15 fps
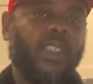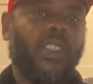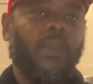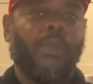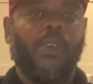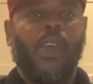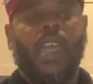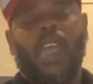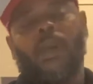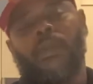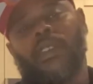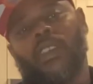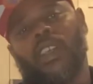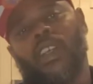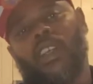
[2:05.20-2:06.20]
up on
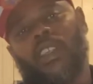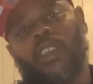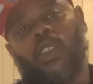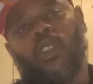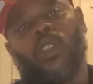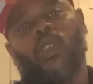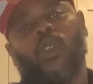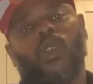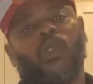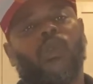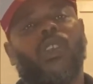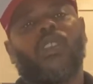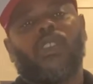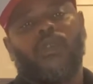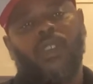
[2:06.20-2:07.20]
Amazon, your local
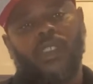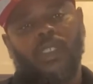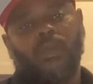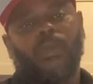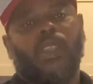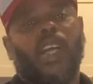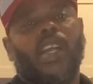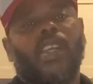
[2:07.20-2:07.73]
restaurant supply